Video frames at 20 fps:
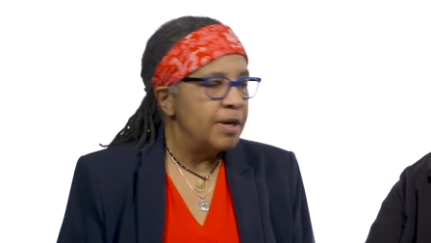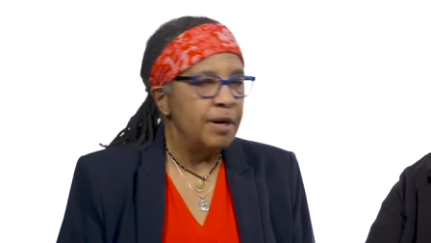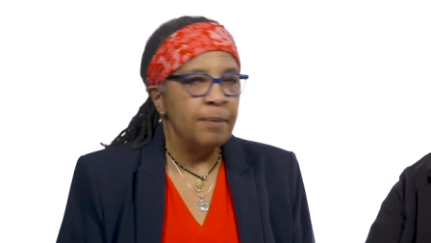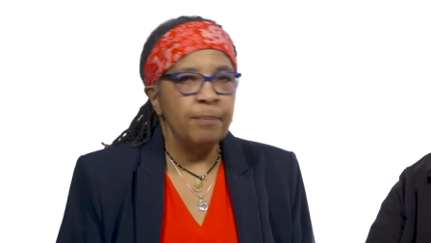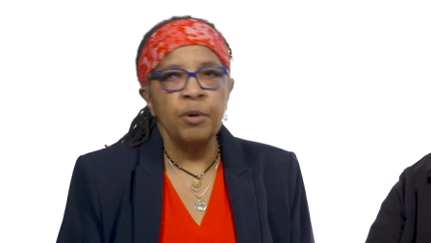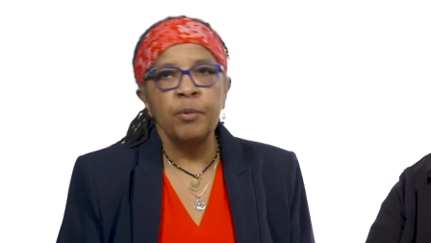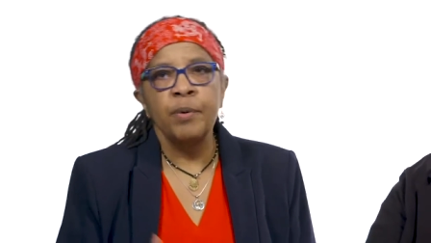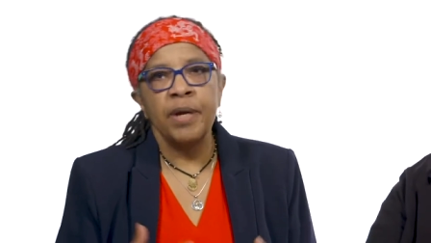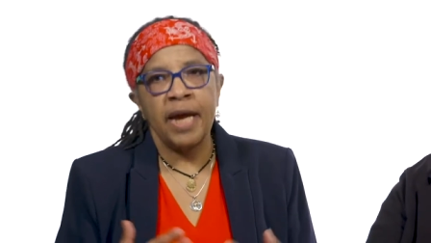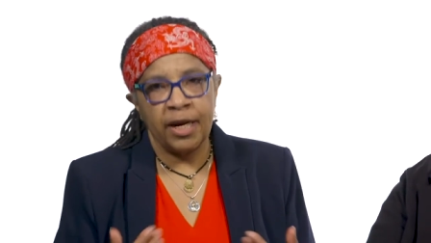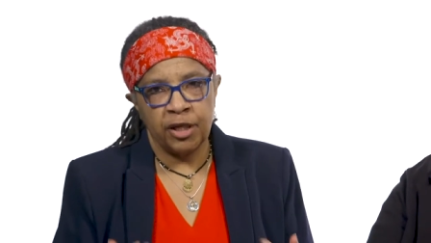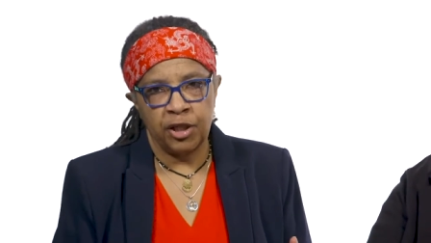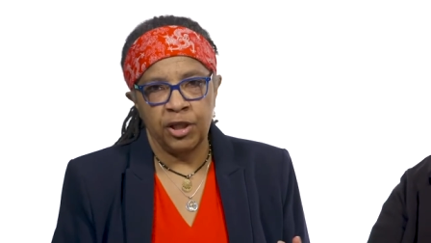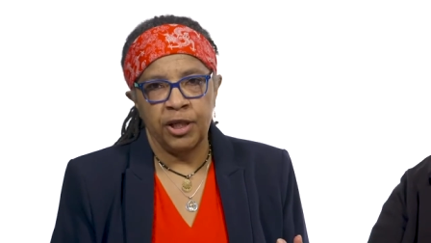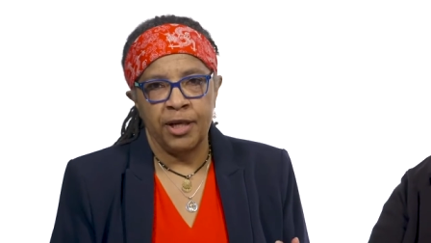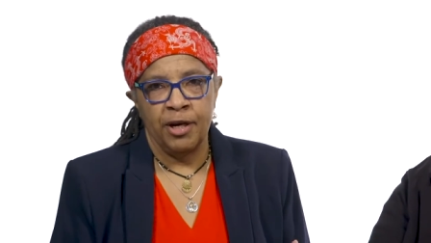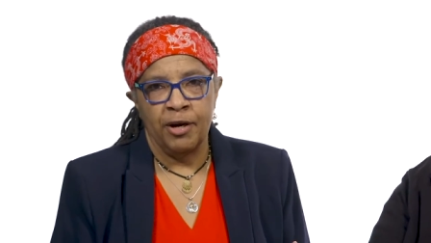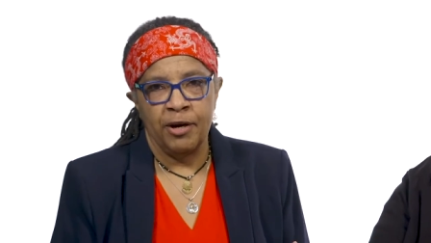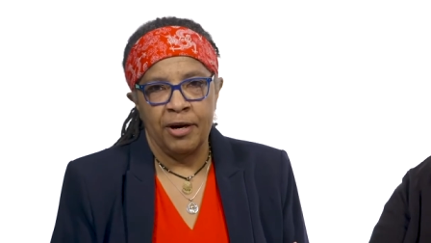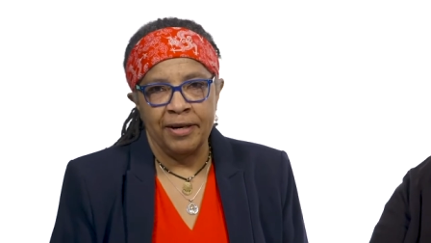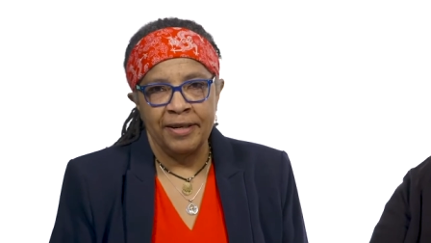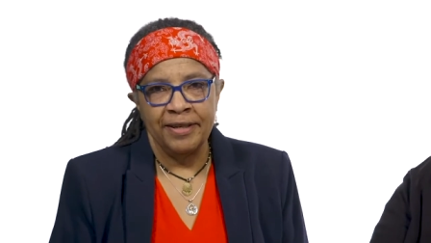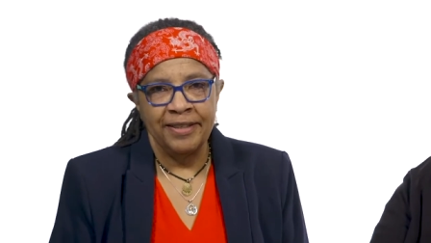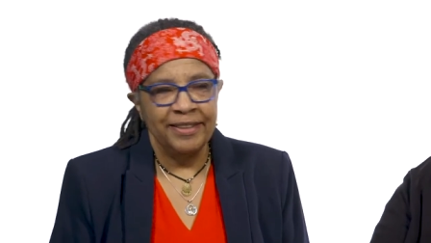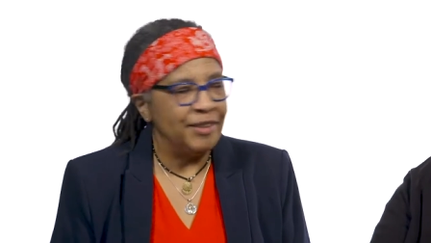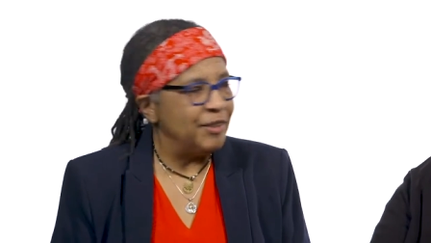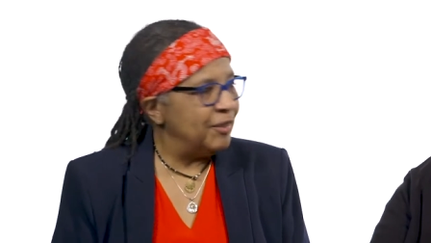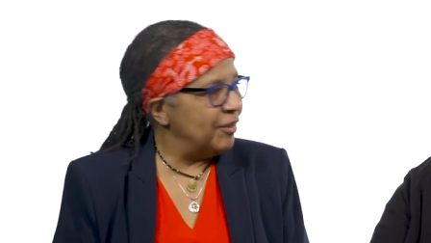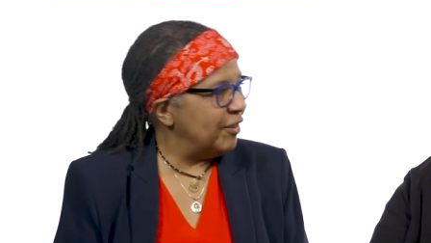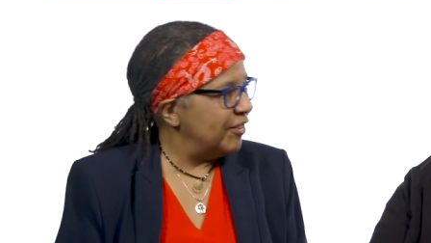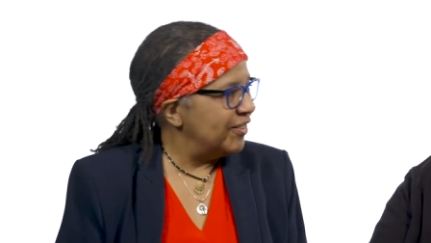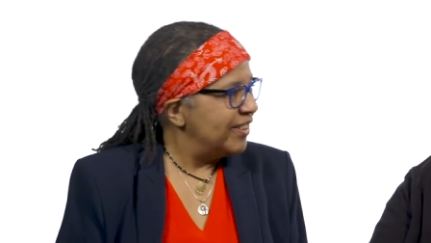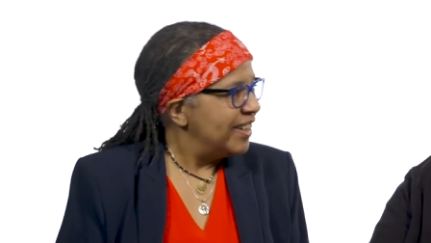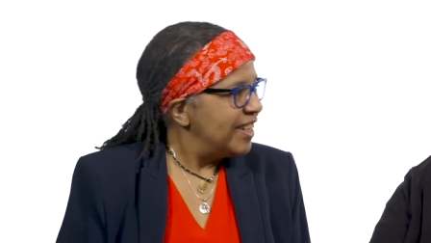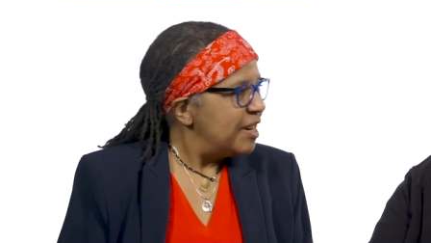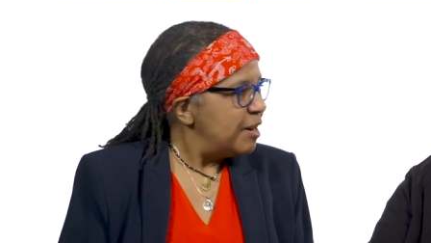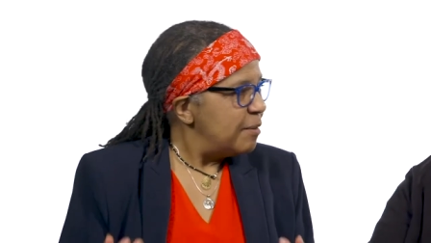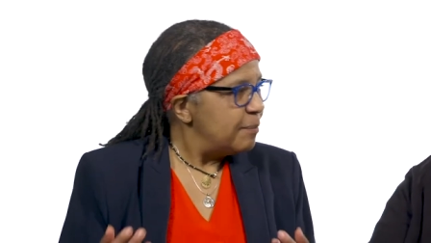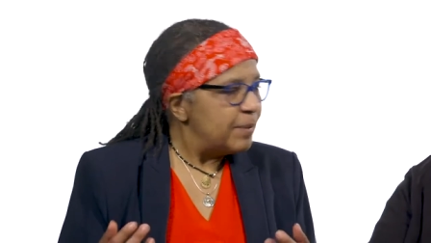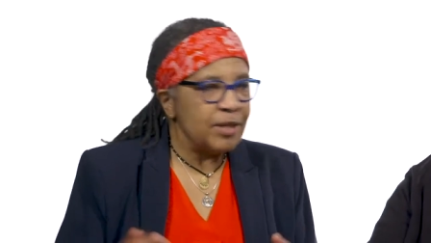but we actually are, you know,
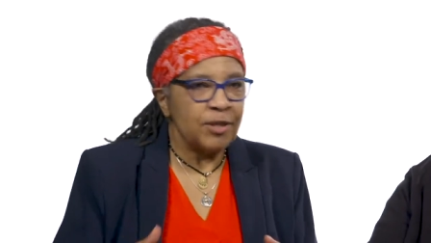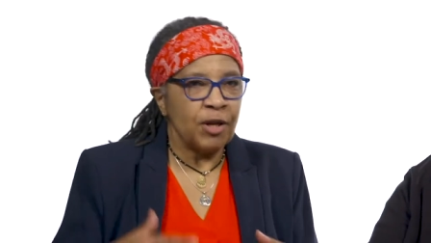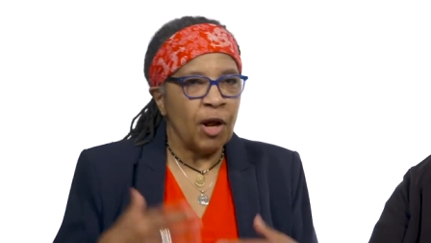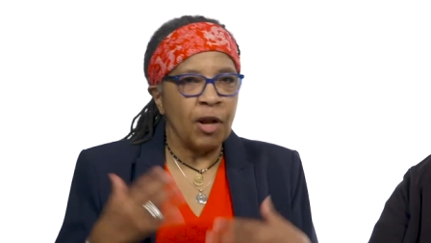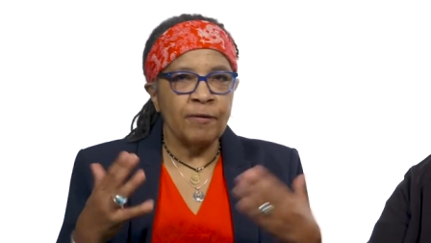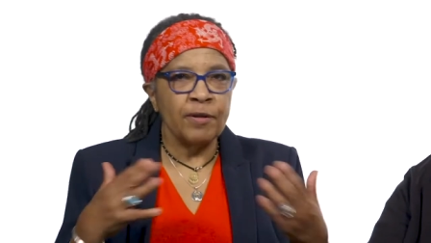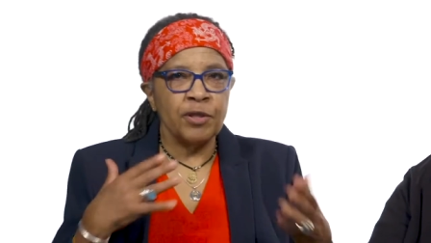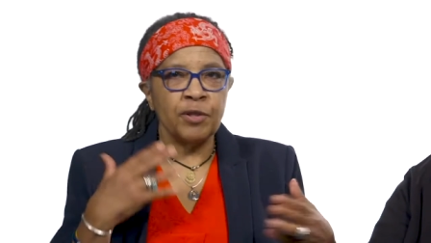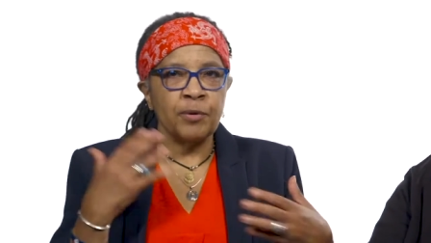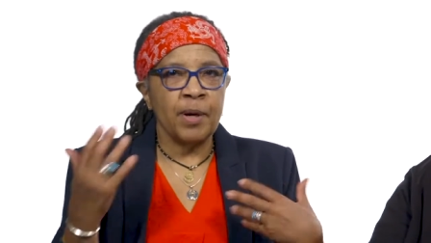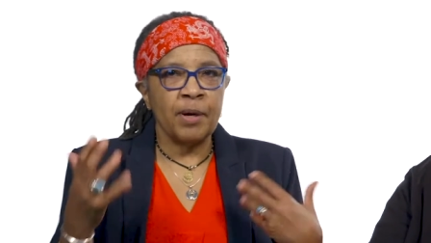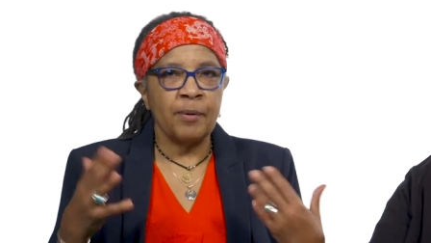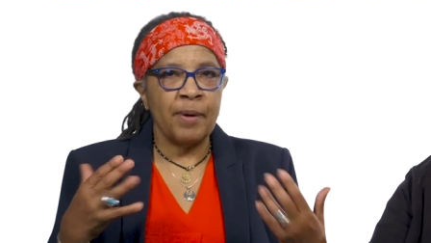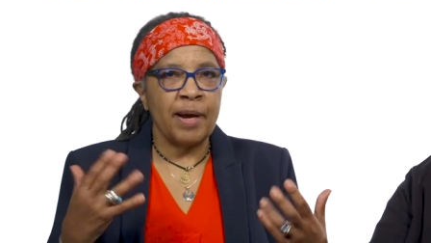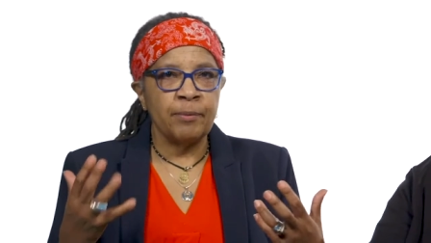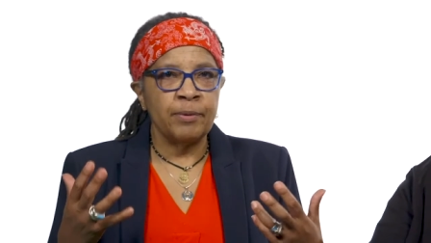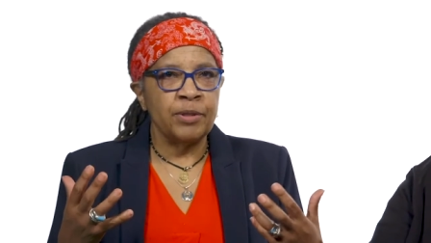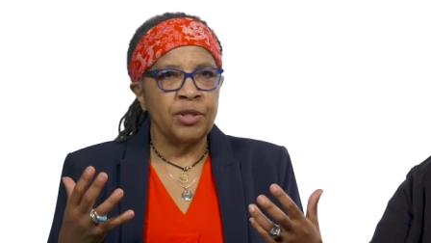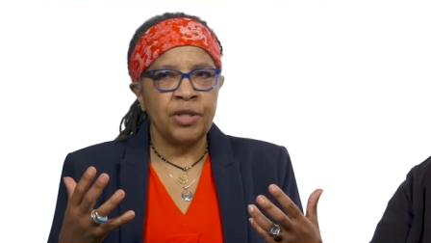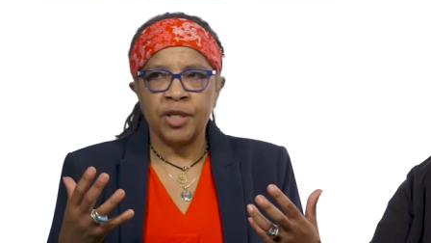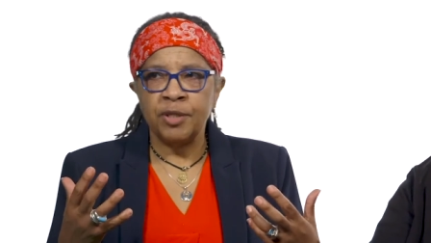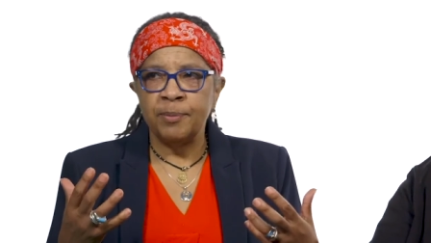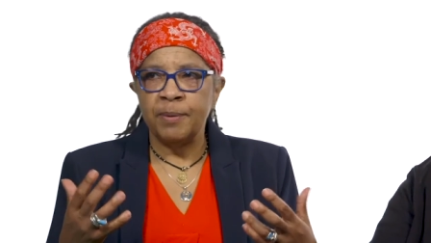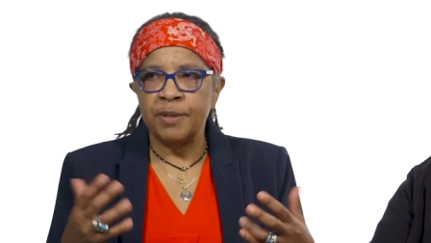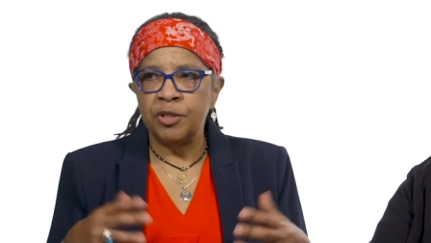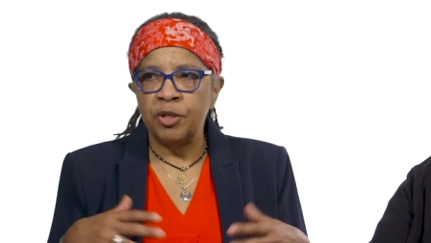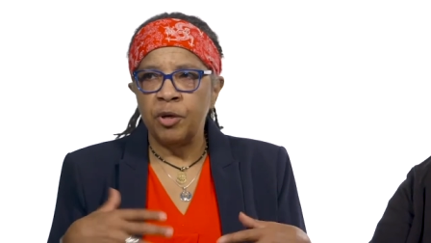because all of us run around with judgments.